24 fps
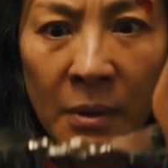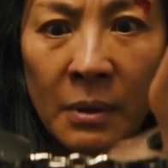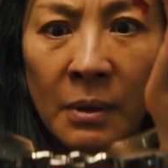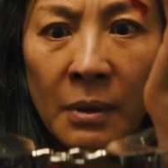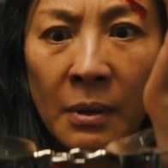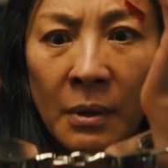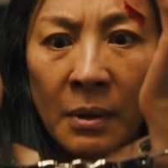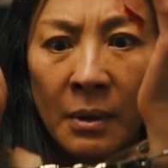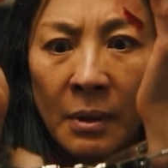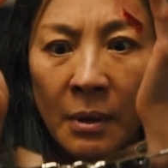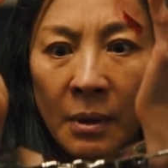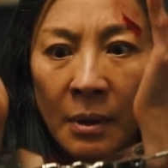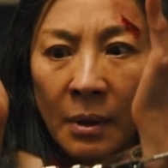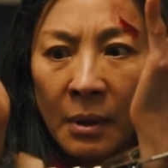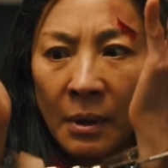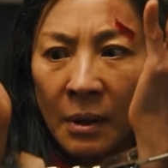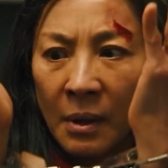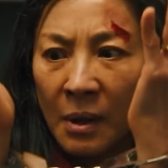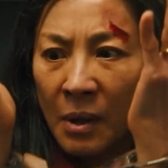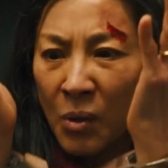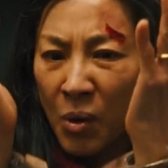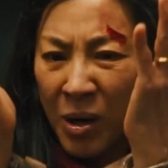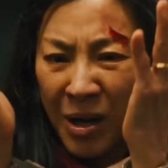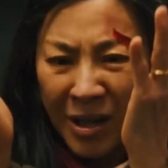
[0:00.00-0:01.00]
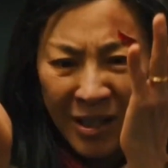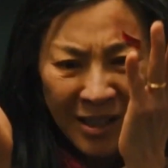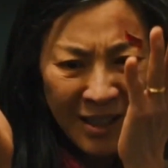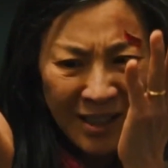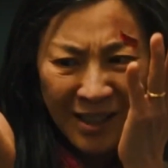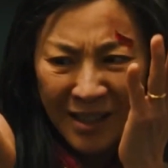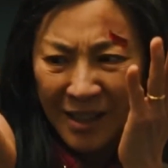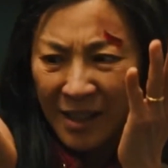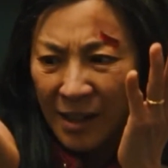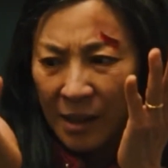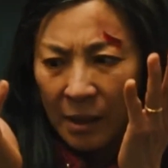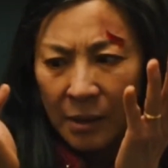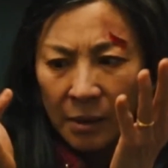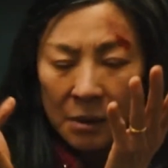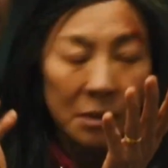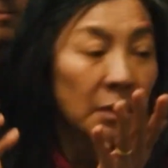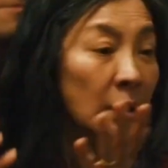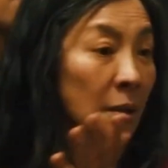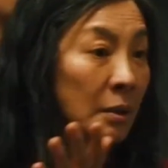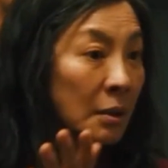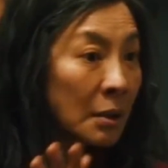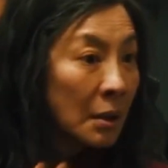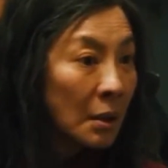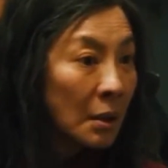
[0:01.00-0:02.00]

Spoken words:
she's put in handcuffs by the cop in the real